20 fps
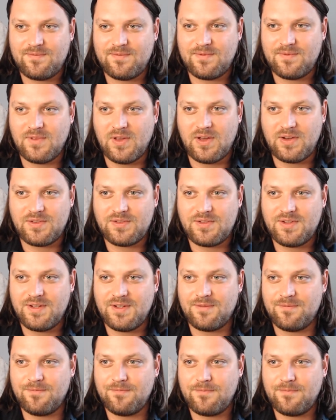Not as
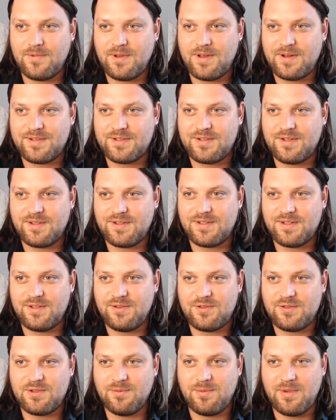good as it
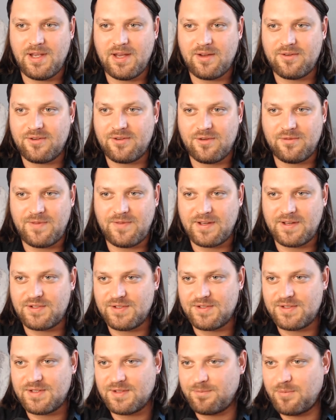used to be. I don't know if that's
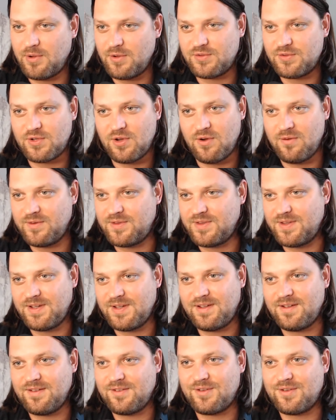just a post-COVID
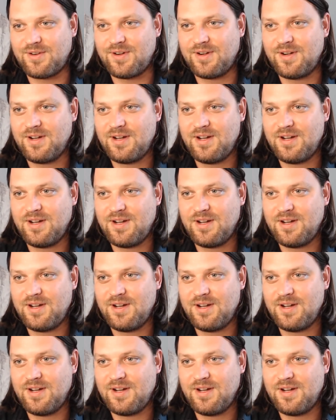thing or